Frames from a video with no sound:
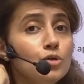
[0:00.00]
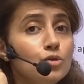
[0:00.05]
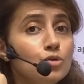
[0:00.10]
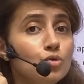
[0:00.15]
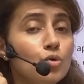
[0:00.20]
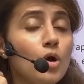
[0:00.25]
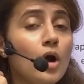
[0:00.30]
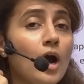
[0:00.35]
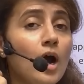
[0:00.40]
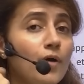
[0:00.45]

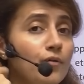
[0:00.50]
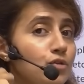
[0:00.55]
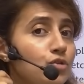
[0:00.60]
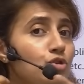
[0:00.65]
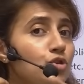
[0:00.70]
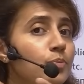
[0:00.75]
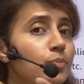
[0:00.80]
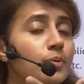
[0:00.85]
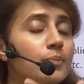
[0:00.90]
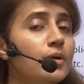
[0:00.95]
So how you
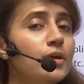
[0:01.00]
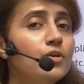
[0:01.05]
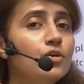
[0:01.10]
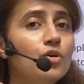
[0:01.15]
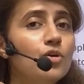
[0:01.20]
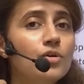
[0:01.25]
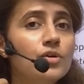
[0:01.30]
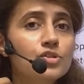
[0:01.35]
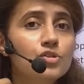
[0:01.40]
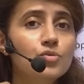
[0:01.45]
should prepare
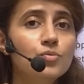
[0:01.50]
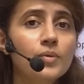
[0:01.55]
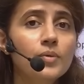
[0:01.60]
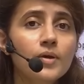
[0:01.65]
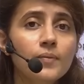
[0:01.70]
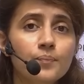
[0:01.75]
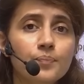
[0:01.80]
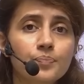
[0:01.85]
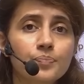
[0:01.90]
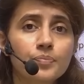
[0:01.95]
your resume?